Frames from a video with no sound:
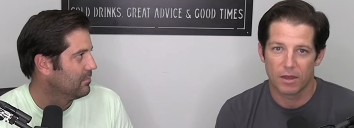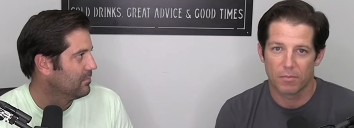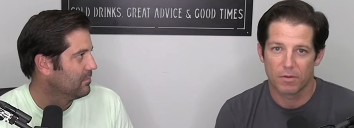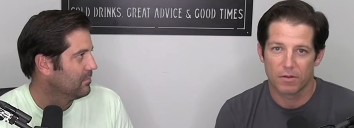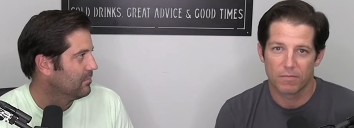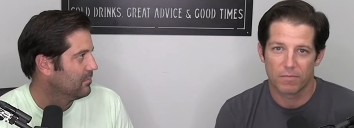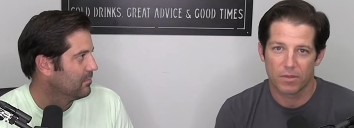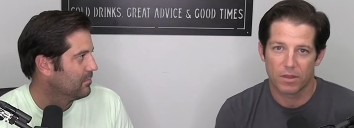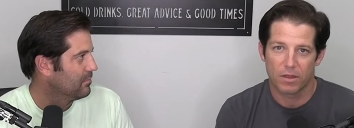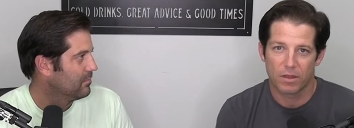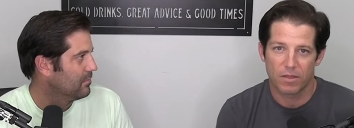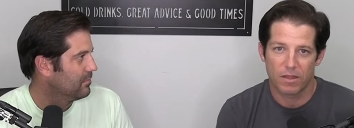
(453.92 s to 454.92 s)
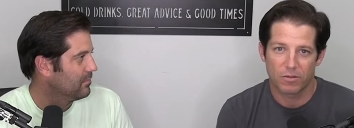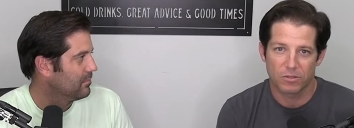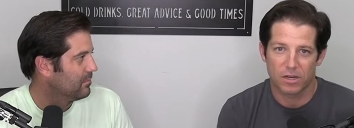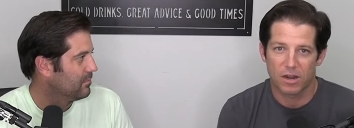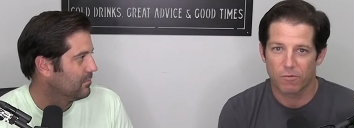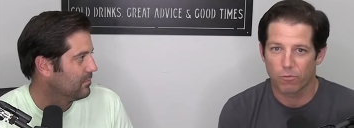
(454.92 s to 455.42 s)
Speaker 1: up The, that there's
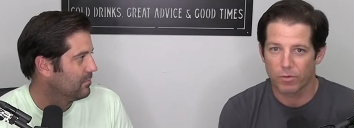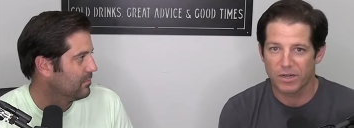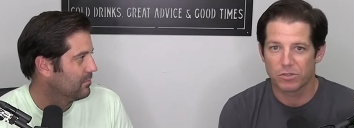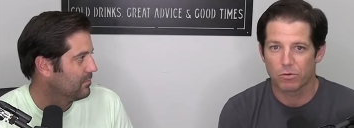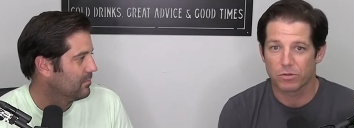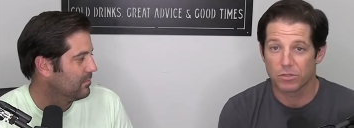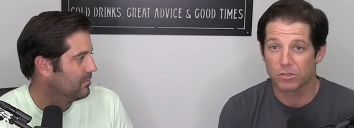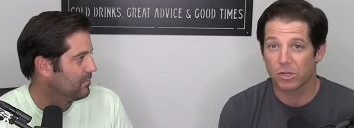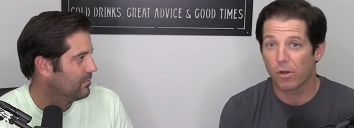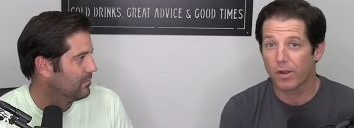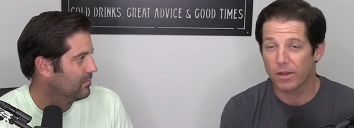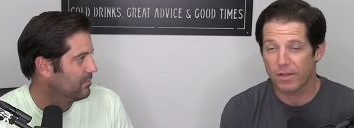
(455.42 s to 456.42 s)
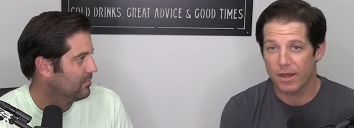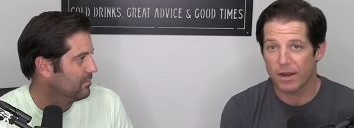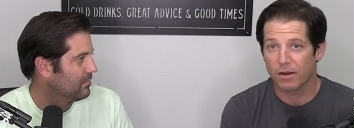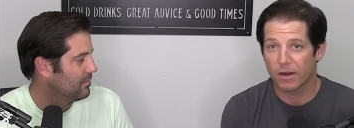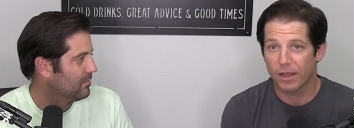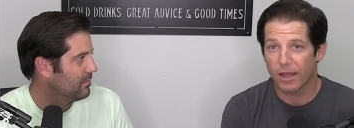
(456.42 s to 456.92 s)
enough resources going to that
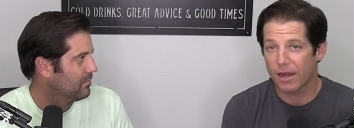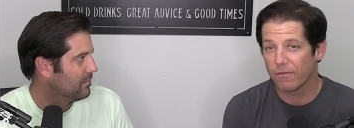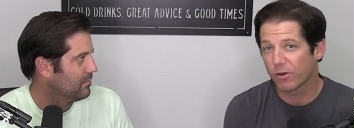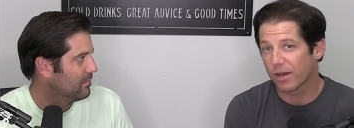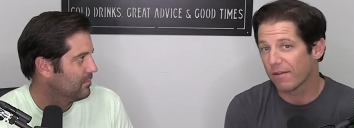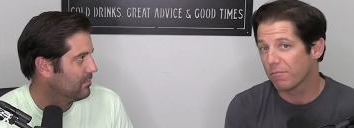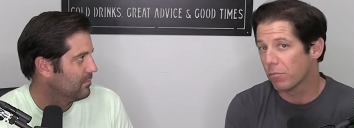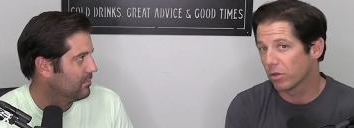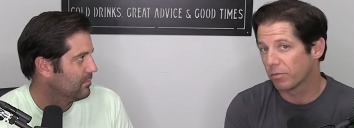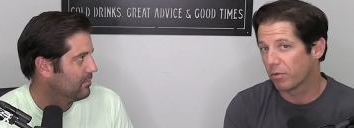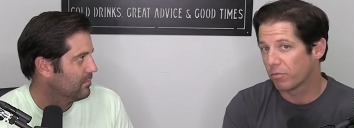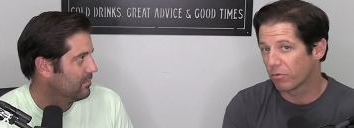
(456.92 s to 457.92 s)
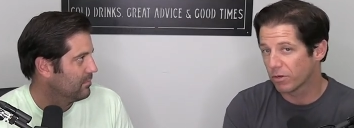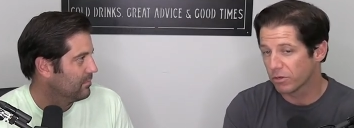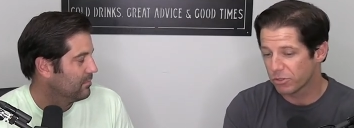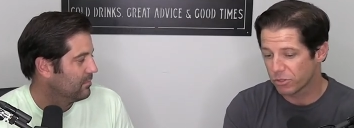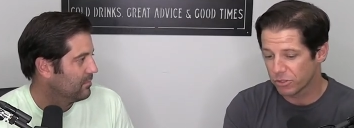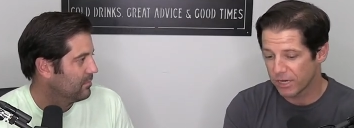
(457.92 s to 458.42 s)
area. And if you're going to have multiple
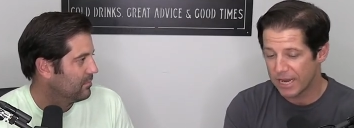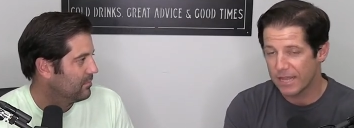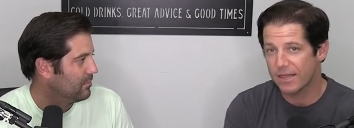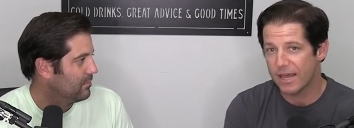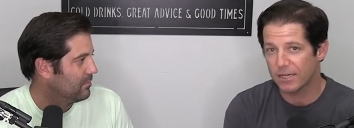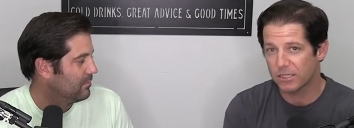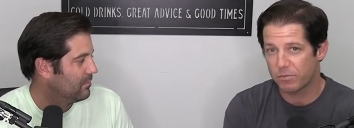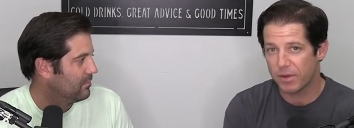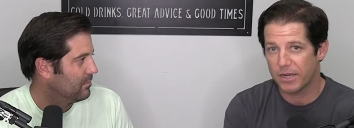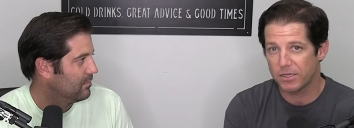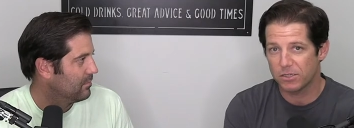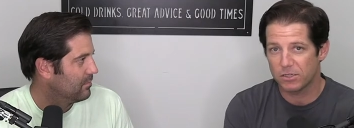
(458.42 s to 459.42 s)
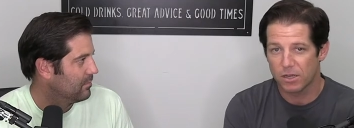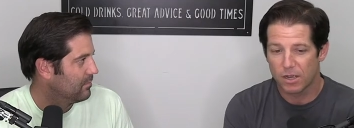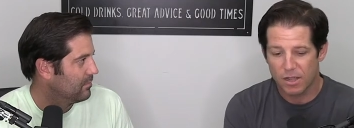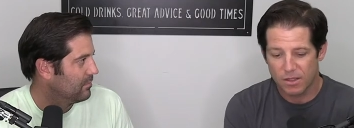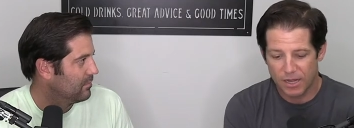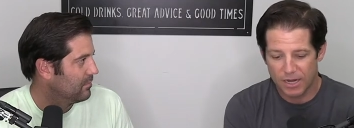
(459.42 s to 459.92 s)
producers in that space,
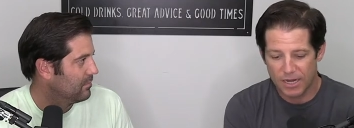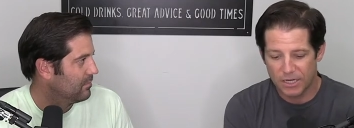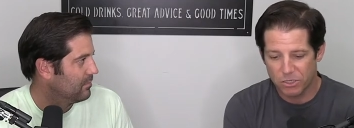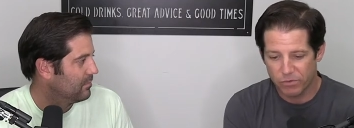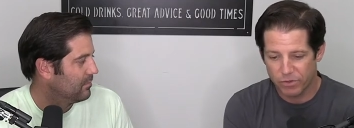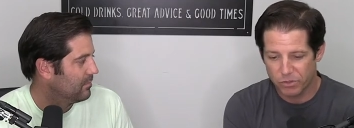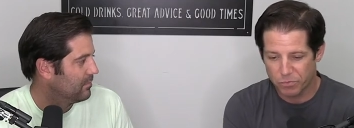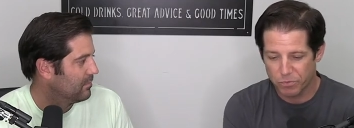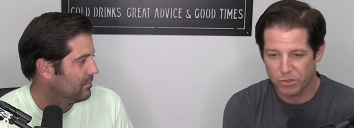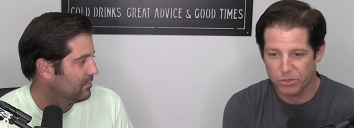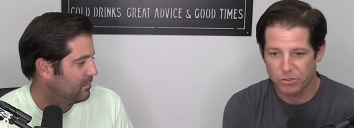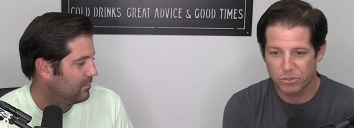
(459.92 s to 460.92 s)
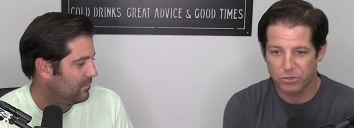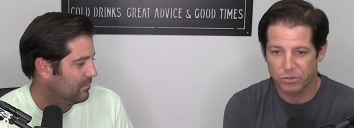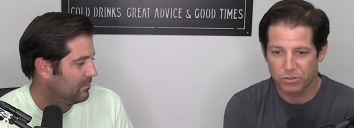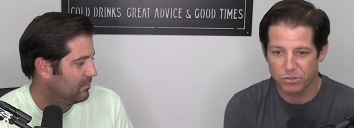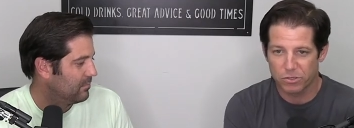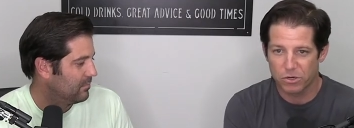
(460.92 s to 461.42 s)
that each of those
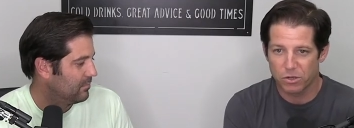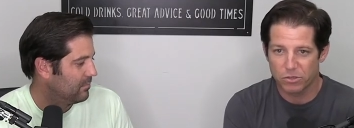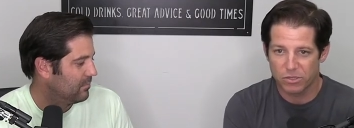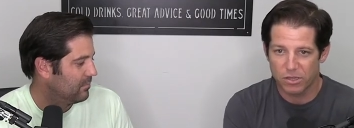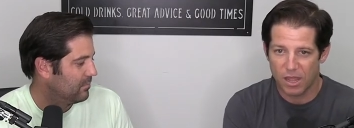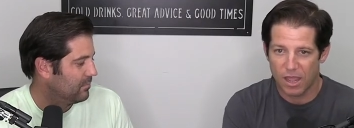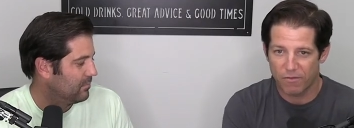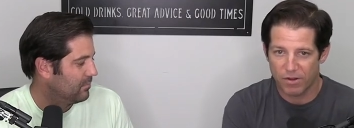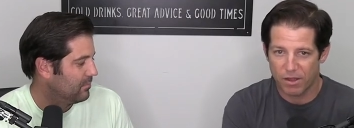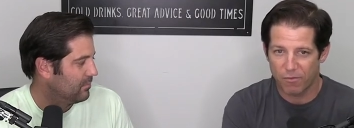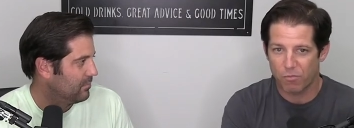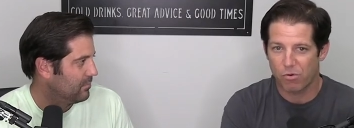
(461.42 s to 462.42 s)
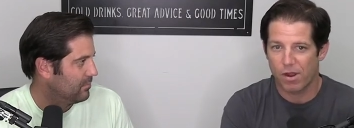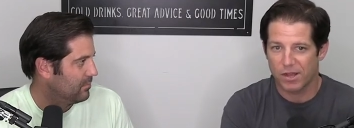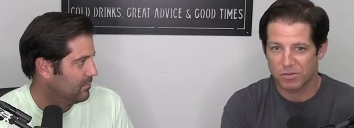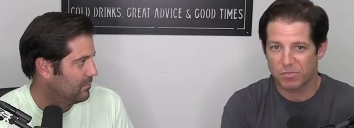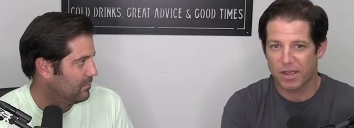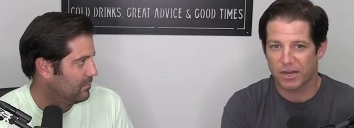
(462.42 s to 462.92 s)
producers knows that they have enough
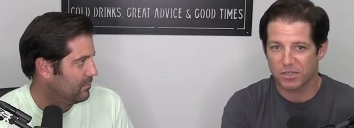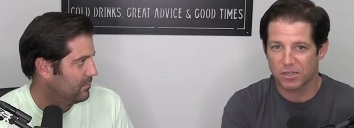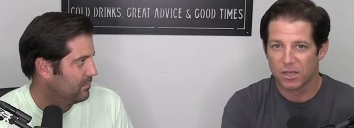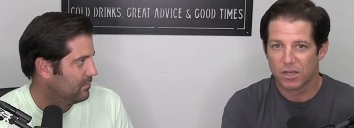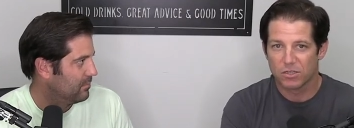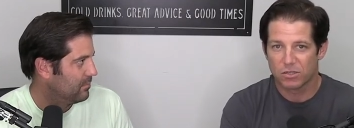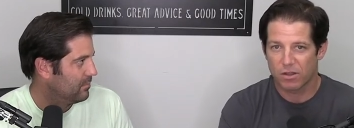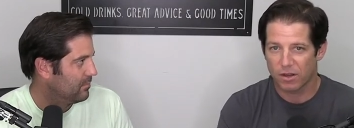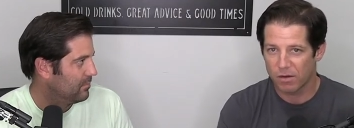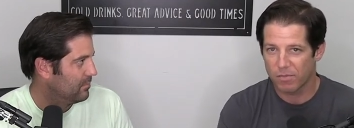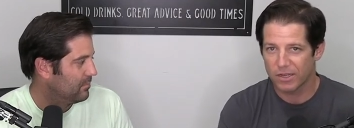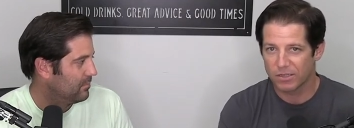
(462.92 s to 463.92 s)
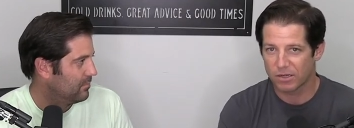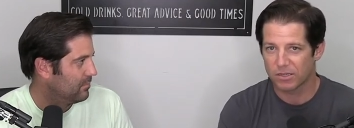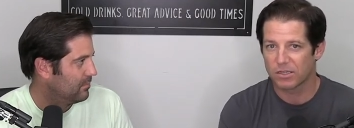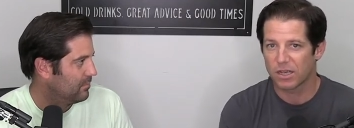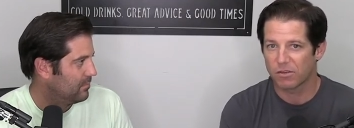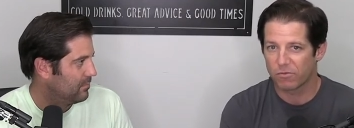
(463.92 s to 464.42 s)
prospects so that it can be a
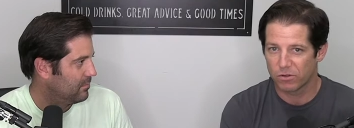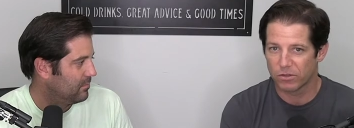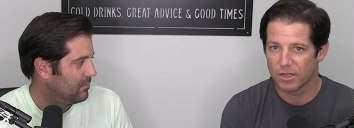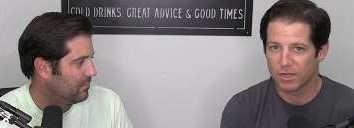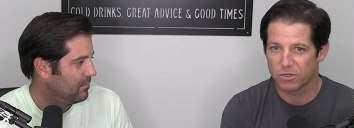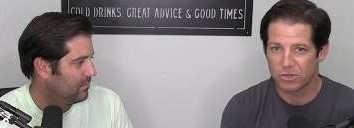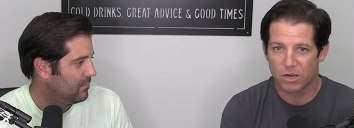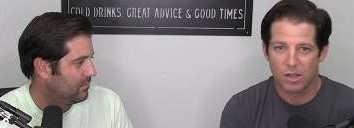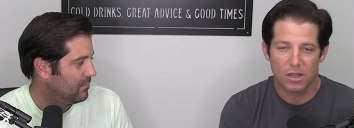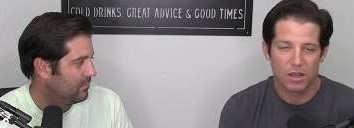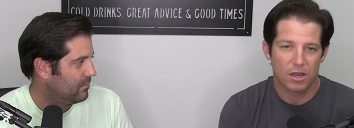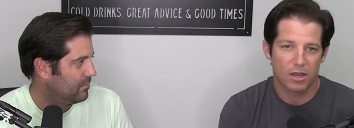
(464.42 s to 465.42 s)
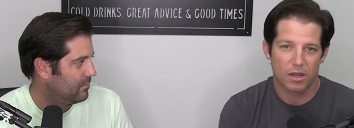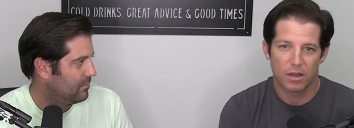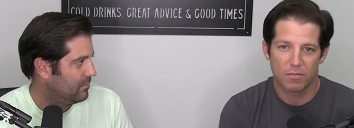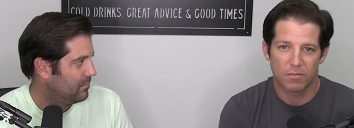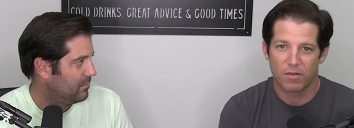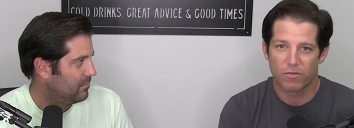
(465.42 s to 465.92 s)
successful niche.
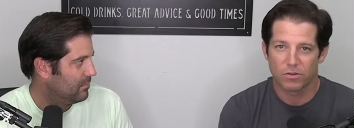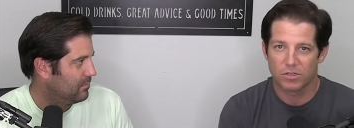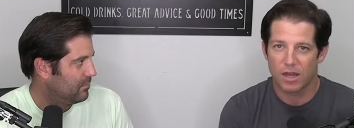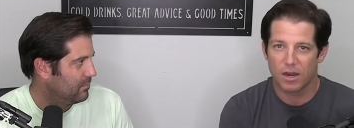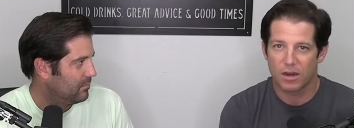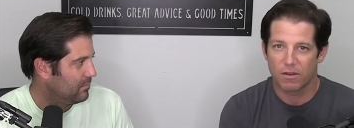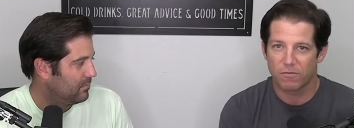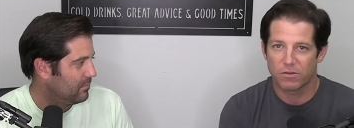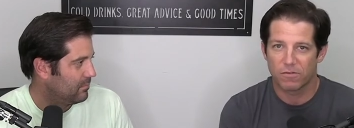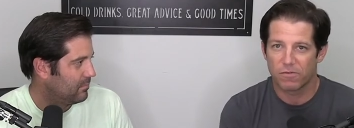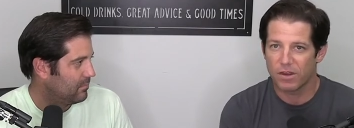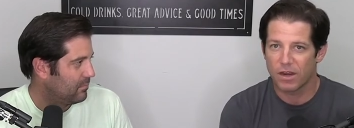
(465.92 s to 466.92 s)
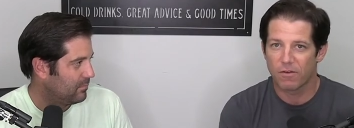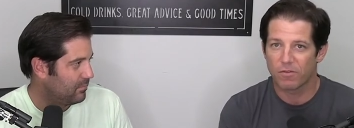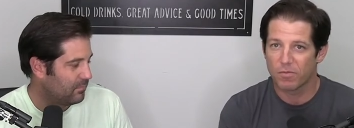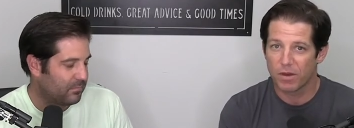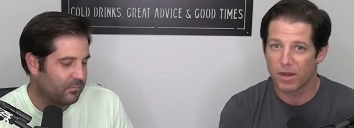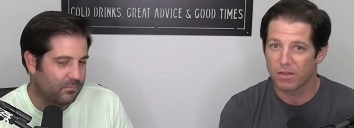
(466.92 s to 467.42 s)
Um, if there's not enough to feed
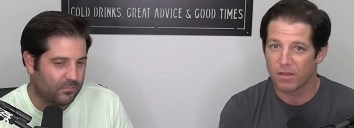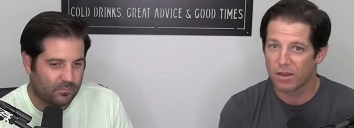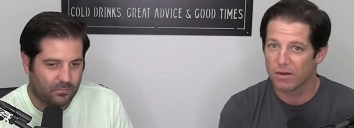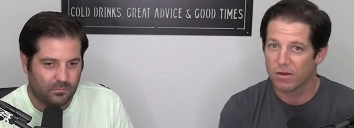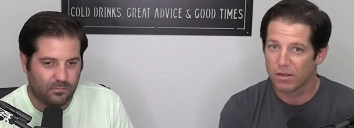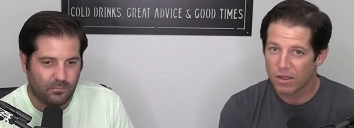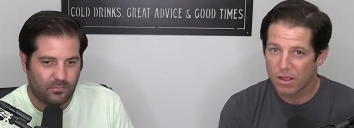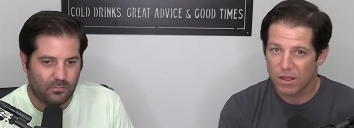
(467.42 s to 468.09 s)
everybody, then